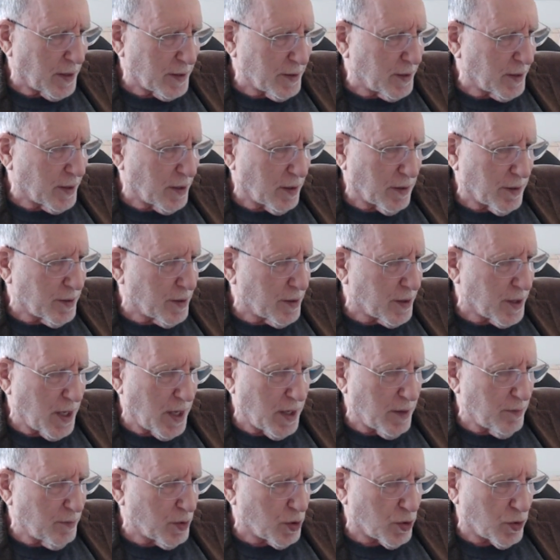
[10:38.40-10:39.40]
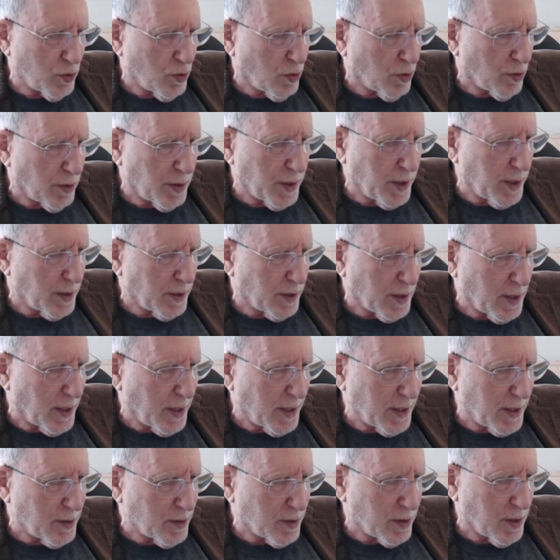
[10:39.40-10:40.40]
tell the same story, and
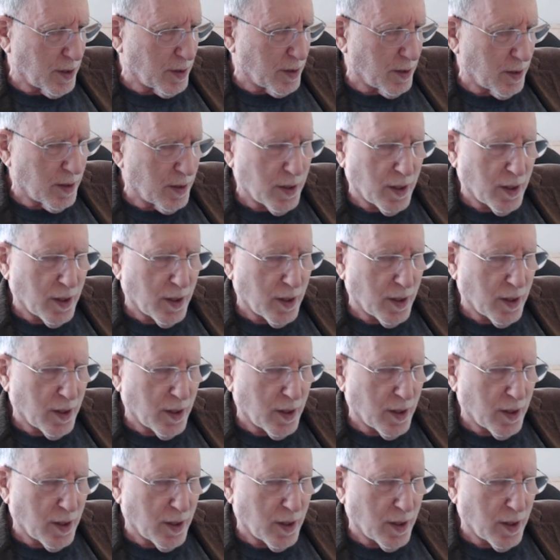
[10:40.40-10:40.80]
that is that